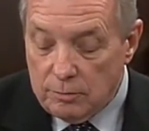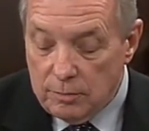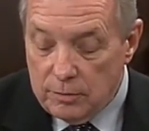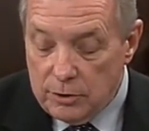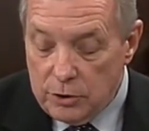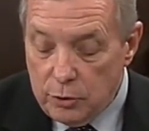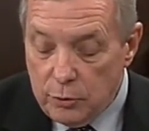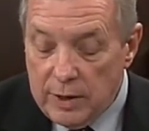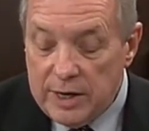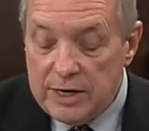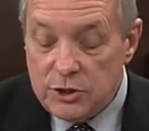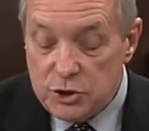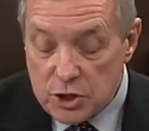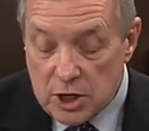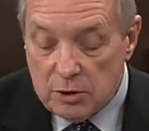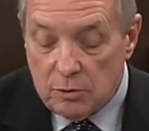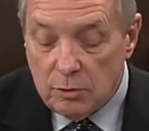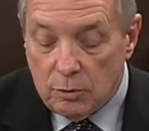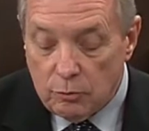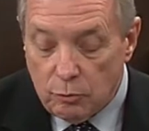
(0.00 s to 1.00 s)
UN
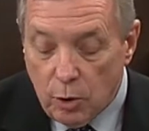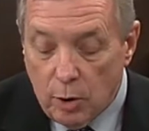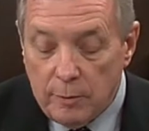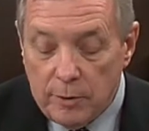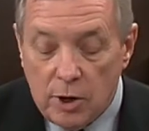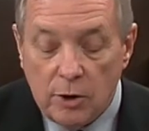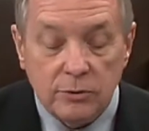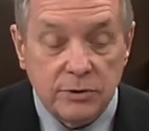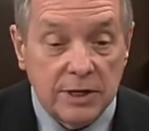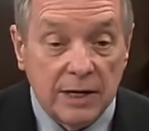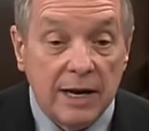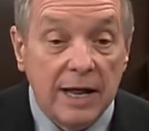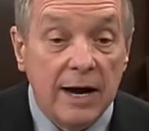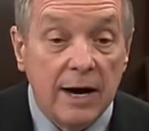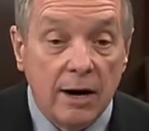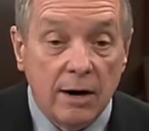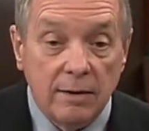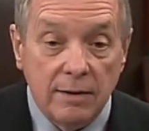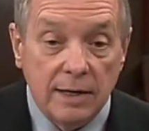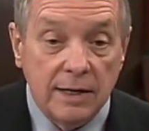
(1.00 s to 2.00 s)
General Romeo
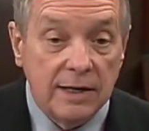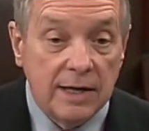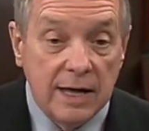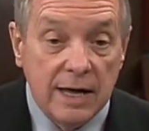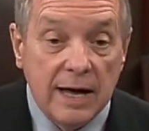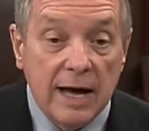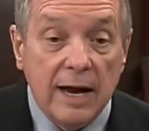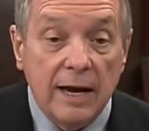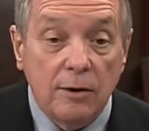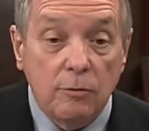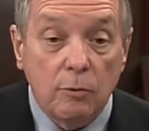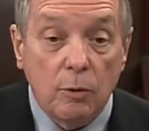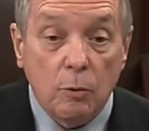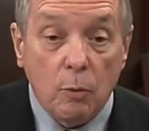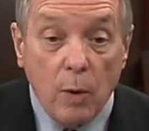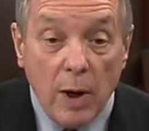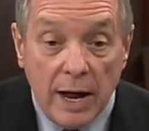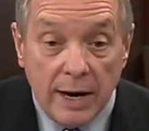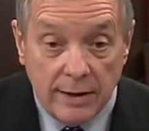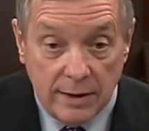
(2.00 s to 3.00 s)
Dallaire in Kigali,
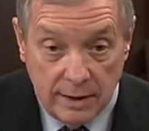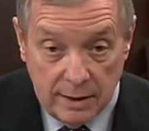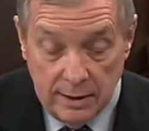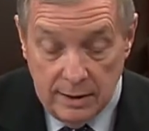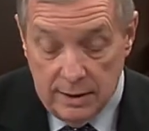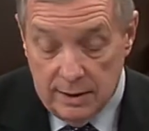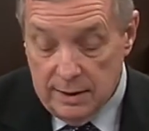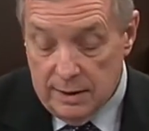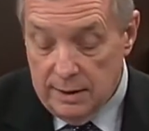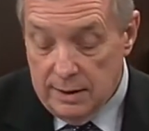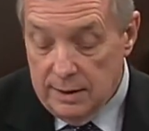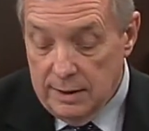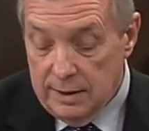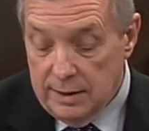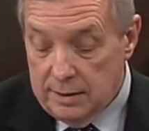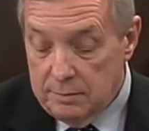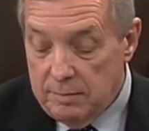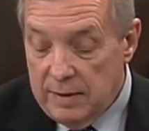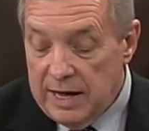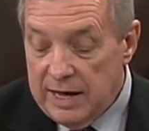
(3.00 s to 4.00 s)
Rwanda,
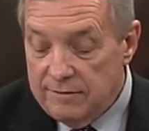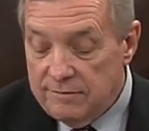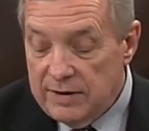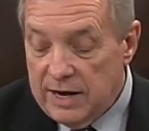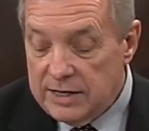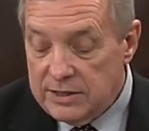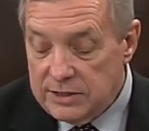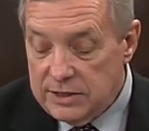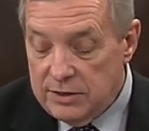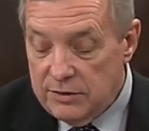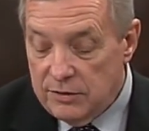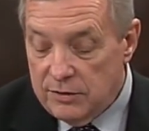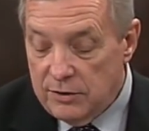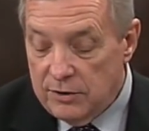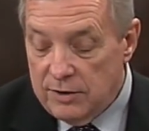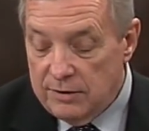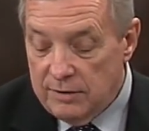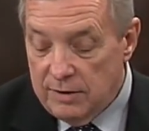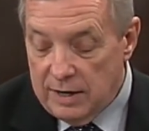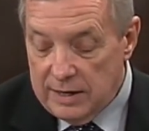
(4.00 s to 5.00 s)
in May of
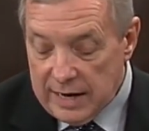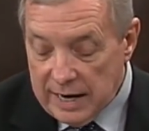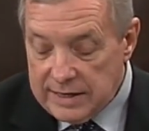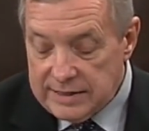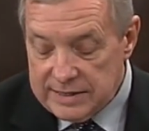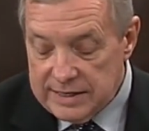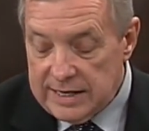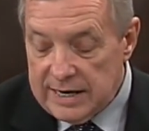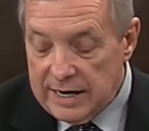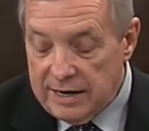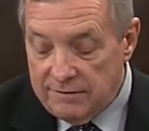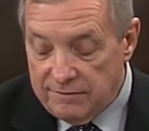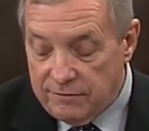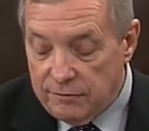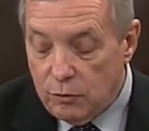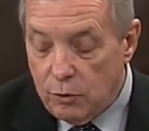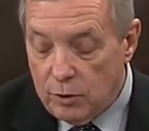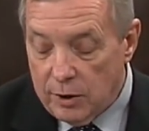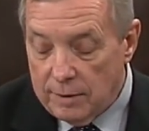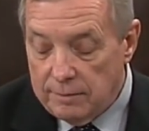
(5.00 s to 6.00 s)

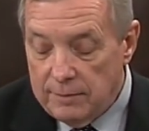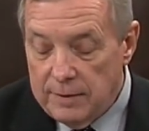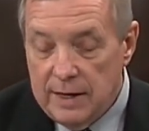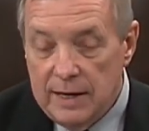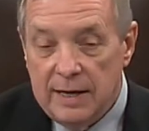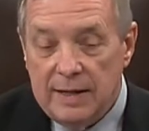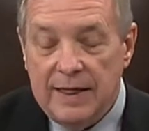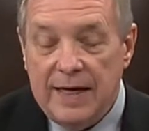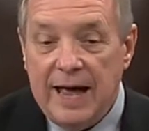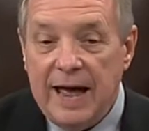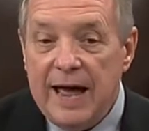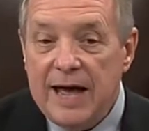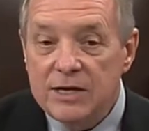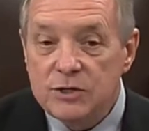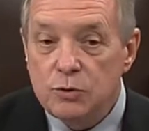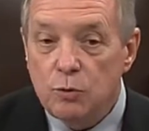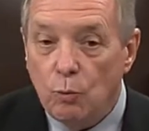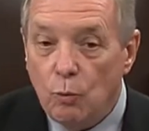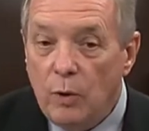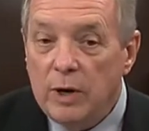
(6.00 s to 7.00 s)
1994. They
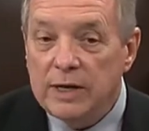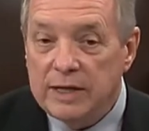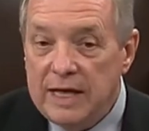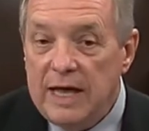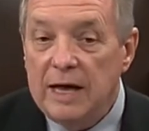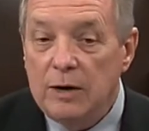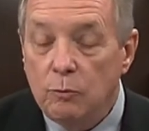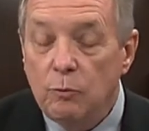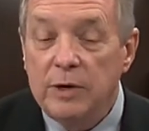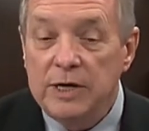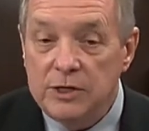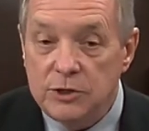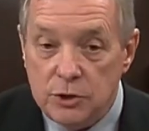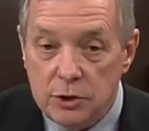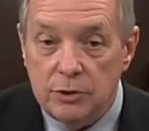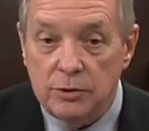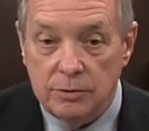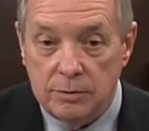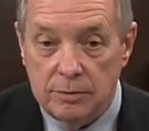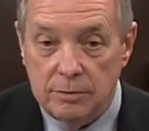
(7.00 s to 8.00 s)
asked, what can we
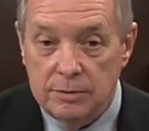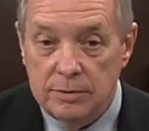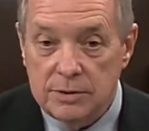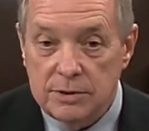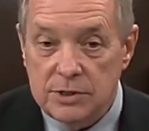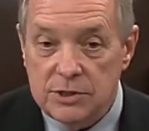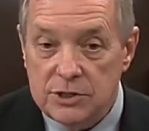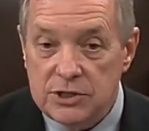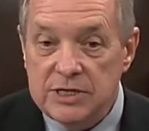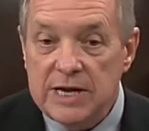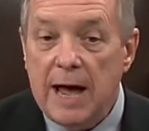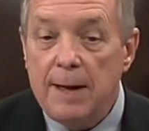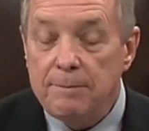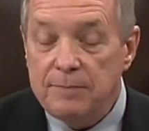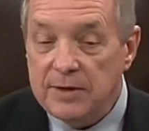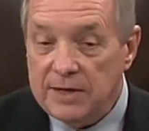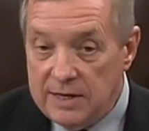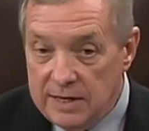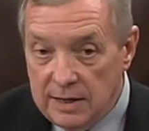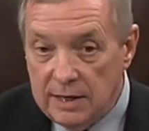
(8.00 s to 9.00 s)
do to stop
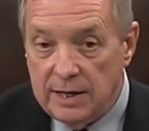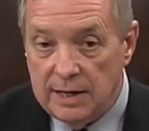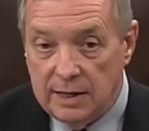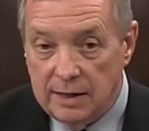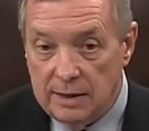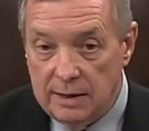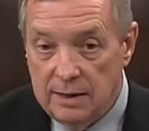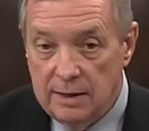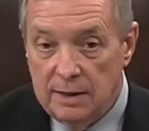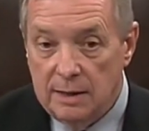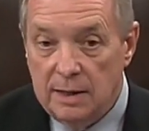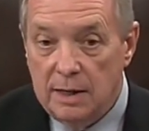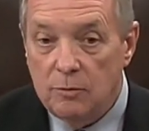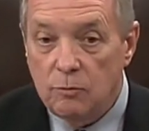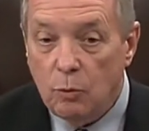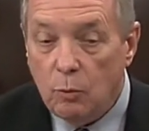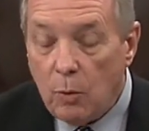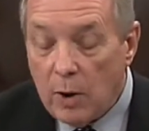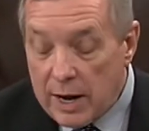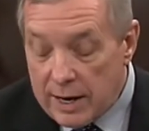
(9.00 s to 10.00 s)
the killing in
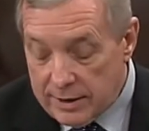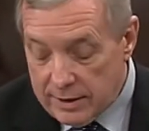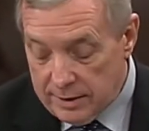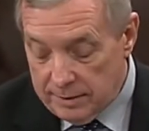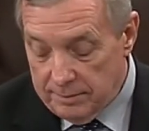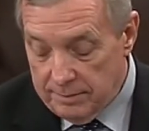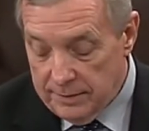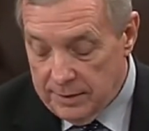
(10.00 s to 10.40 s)
Rwanda?